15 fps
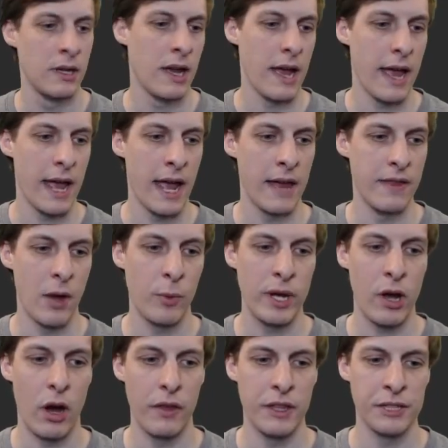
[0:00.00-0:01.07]
and then we
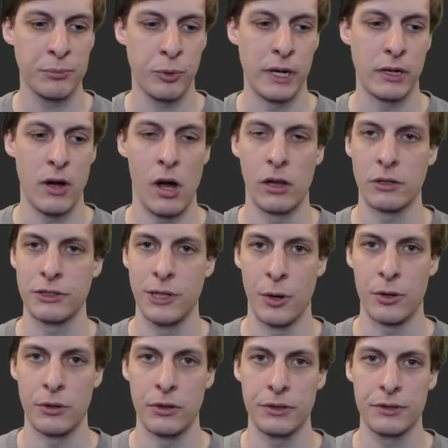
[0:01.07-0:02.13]
call this print callers
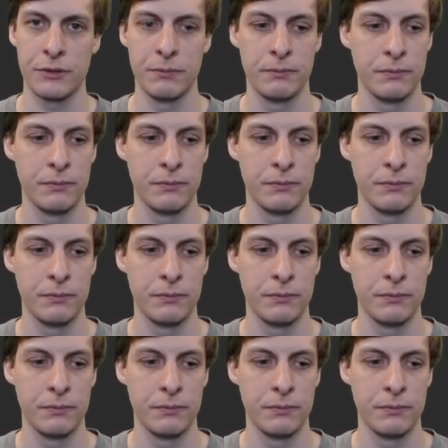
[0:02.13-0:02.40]
locals.